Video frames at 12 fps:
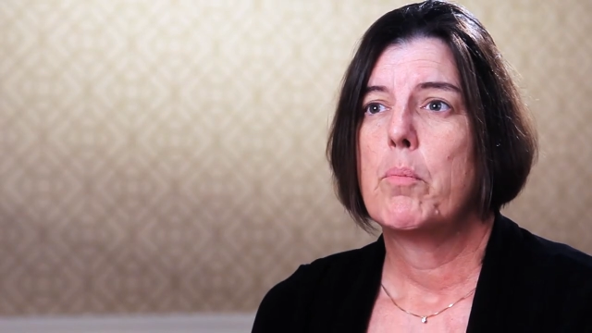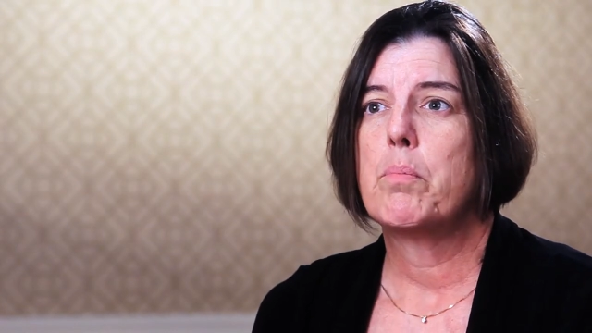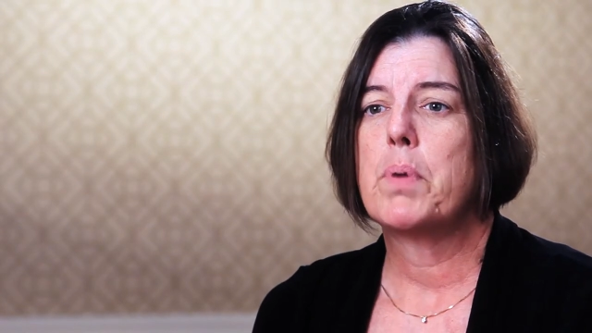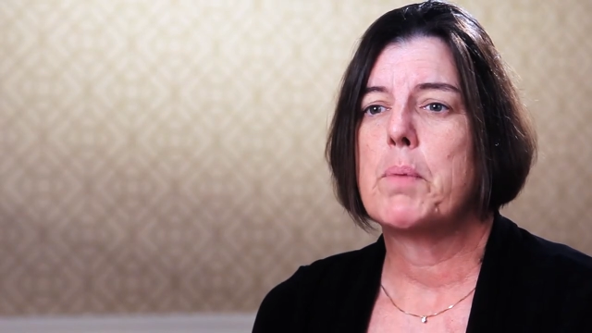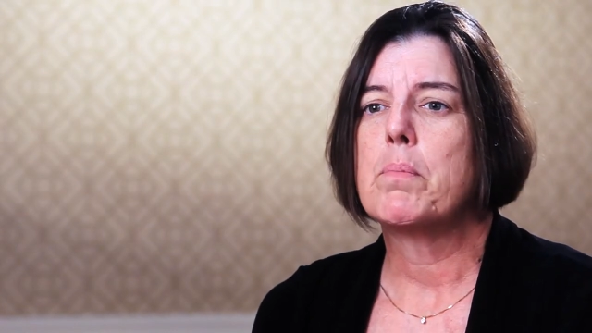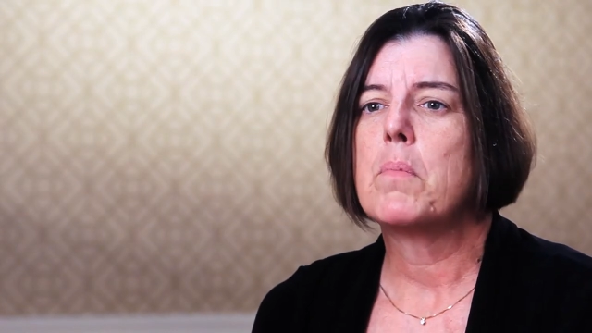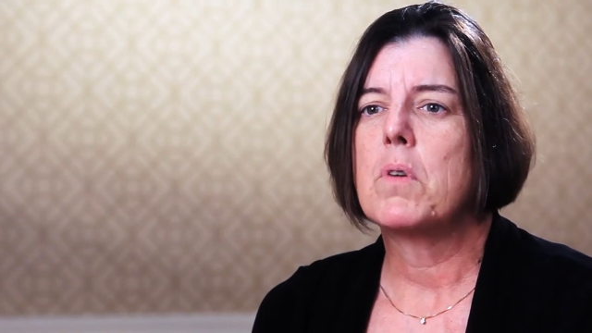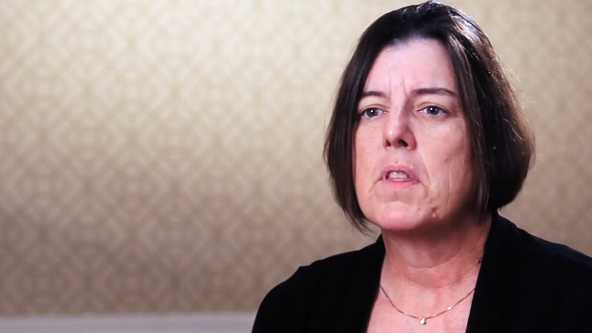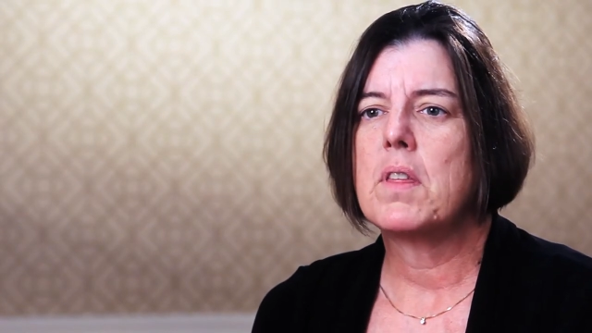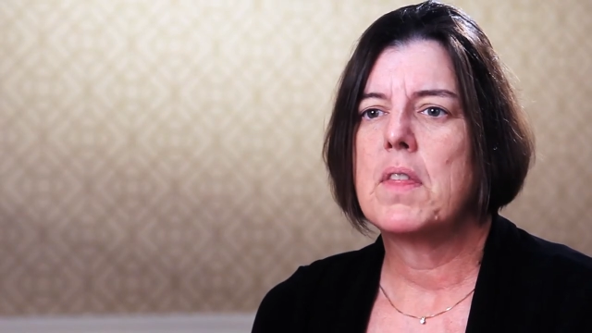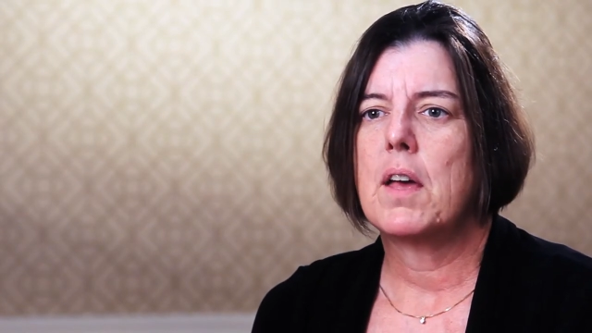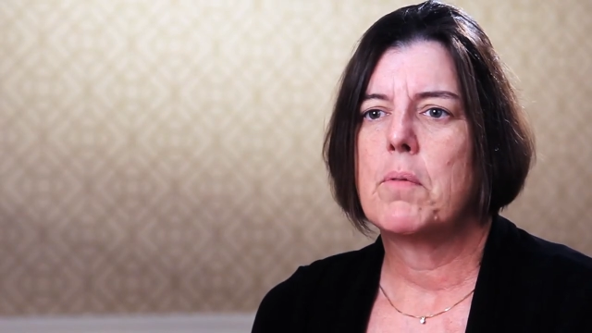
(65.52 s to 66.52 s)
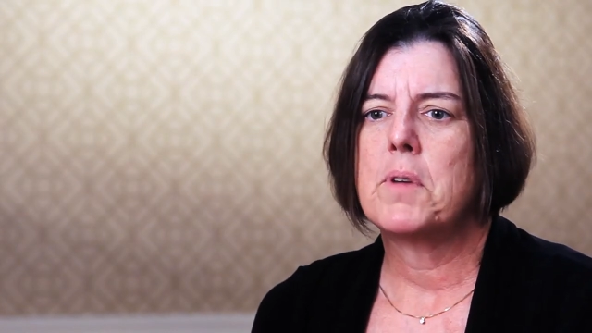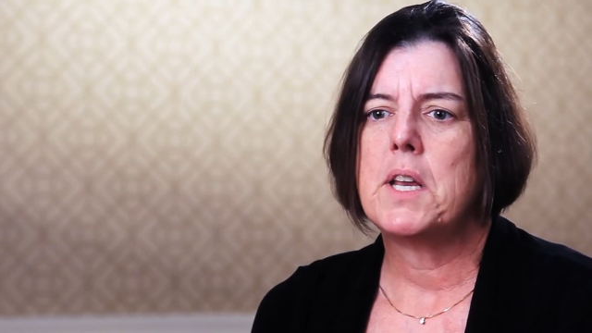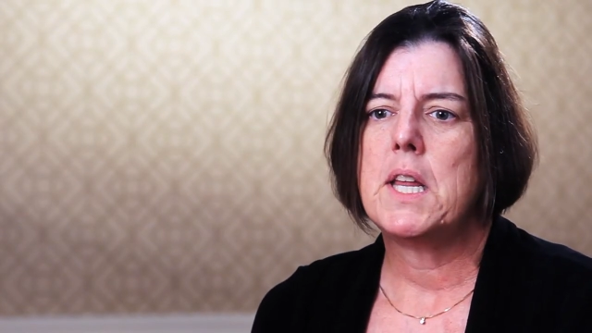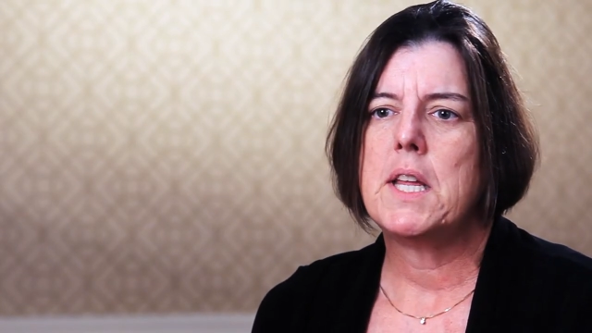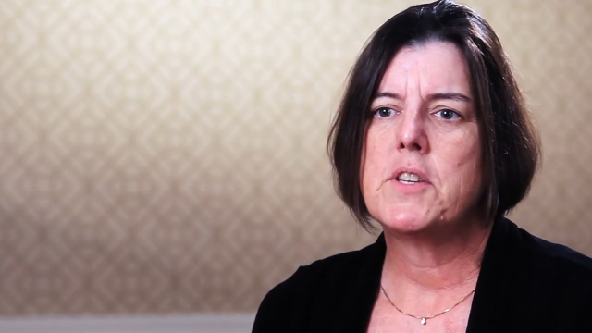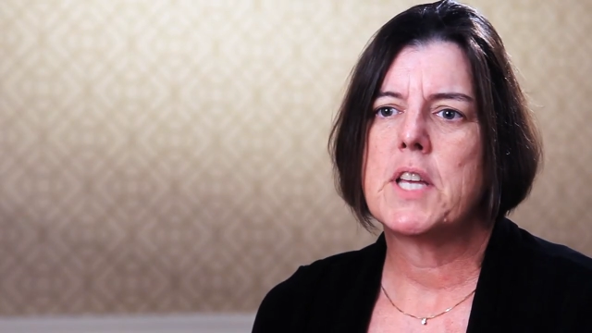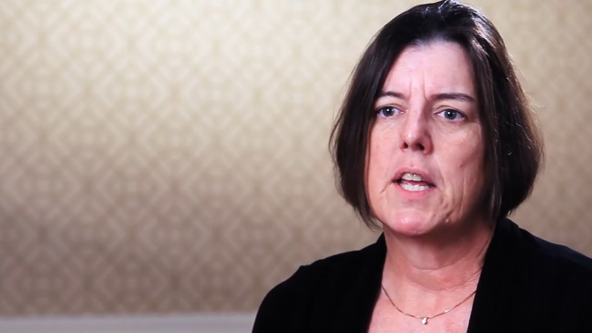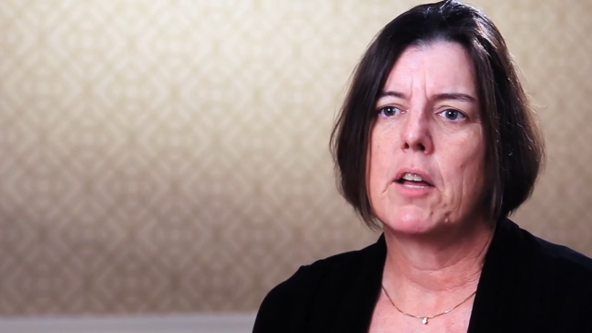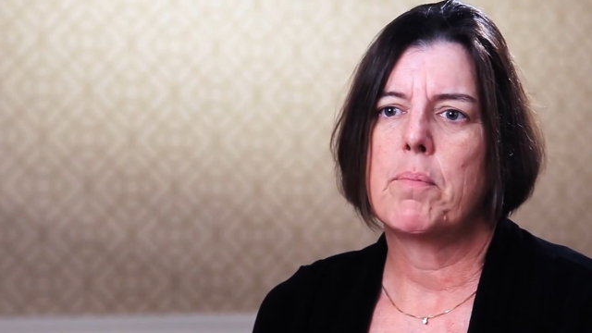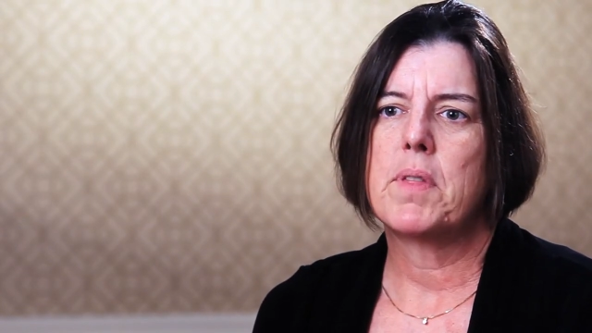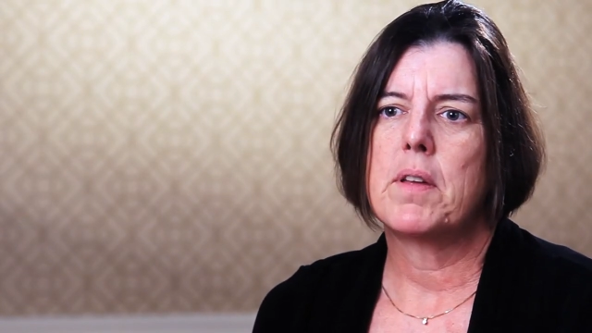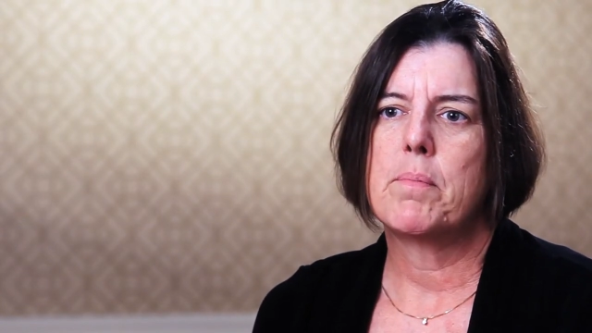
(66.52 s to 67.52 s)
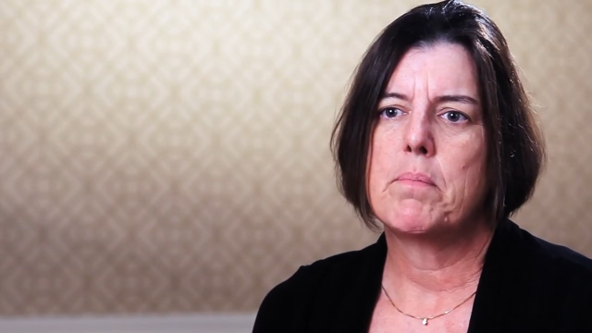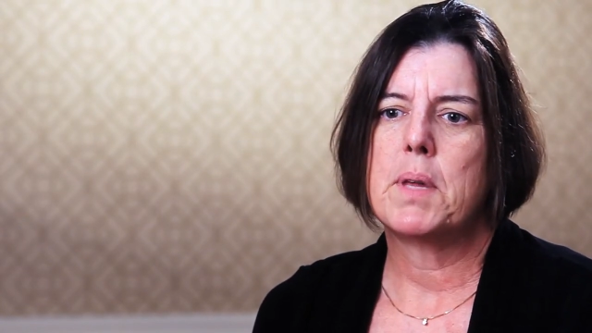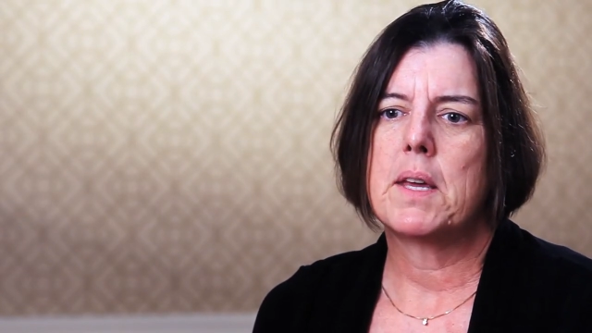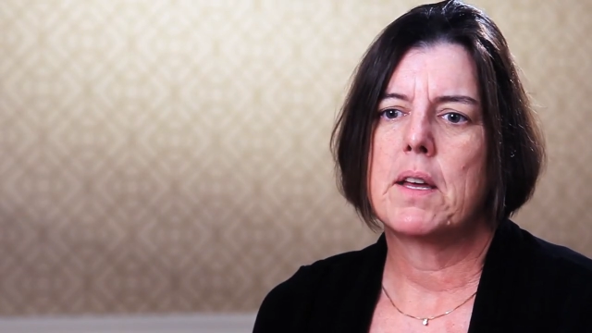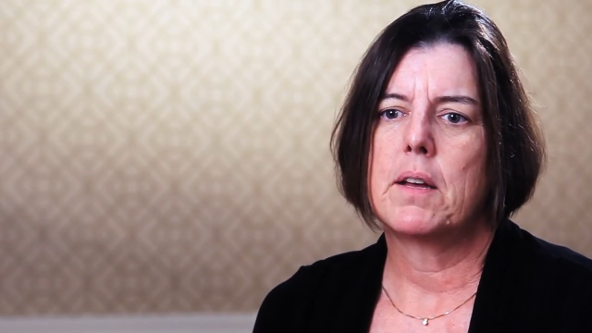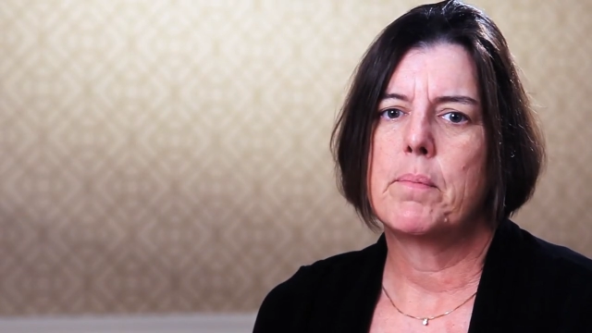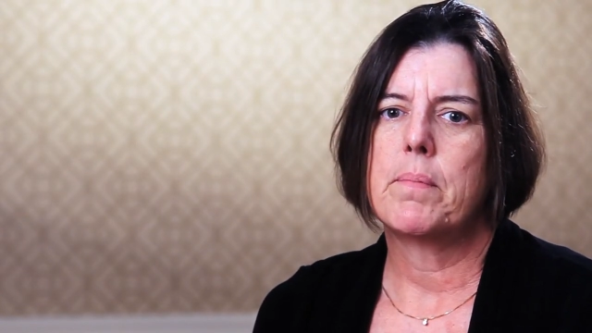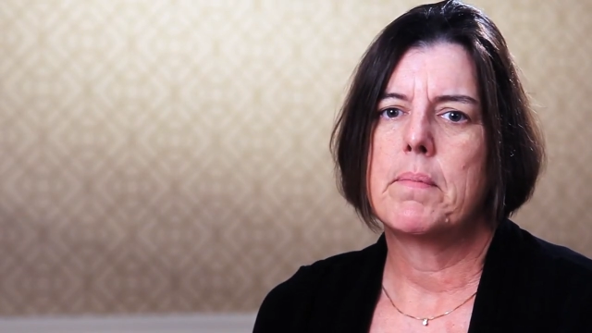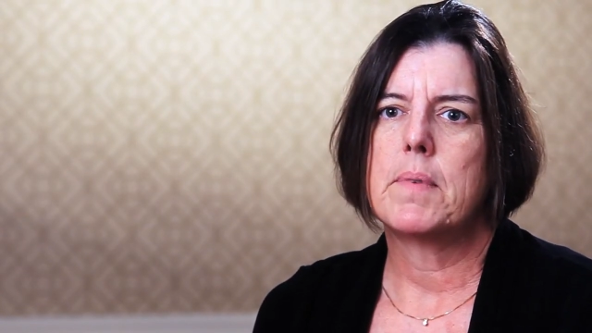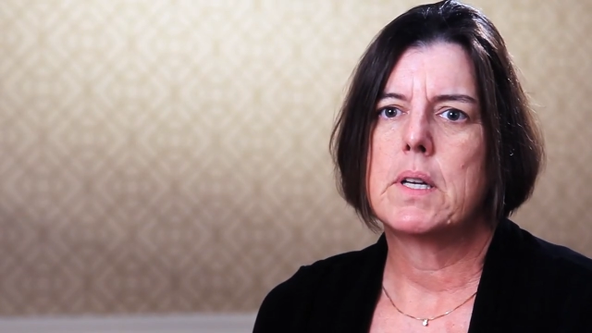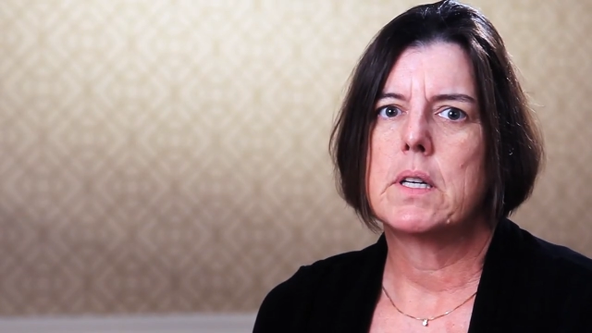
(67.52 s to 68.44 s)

But more than that, we need to help them become